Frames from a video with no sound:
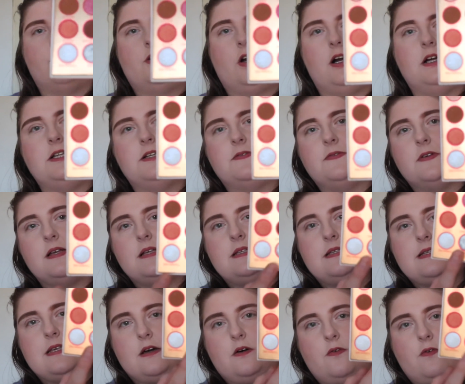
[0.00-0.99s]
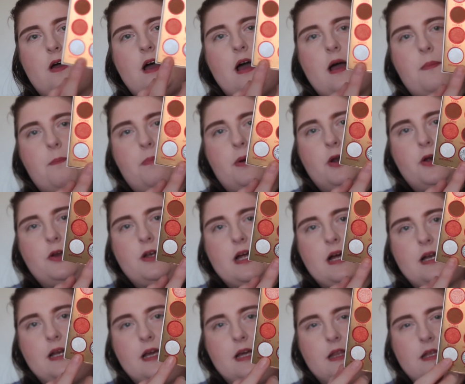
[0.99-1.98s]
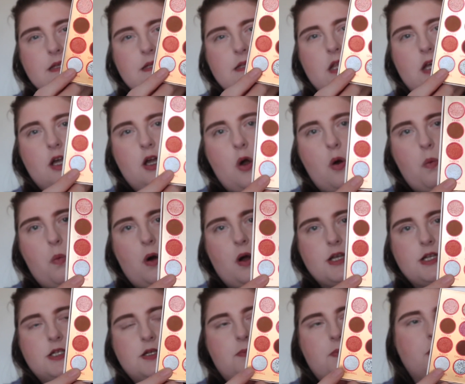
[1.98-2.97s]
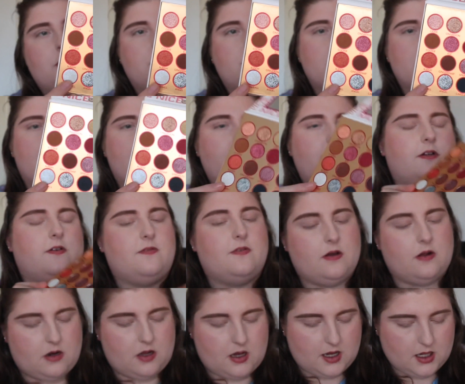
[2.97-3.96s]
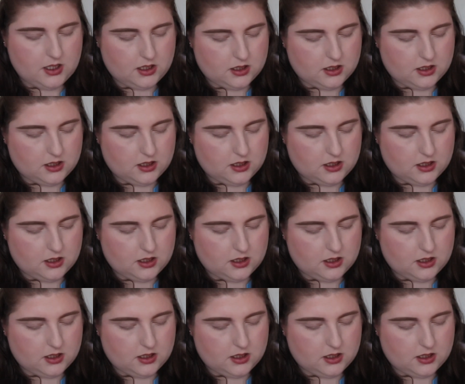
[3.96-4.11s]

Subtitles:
kind of silver and blue down here. There's like a white to blue shift, I feel like.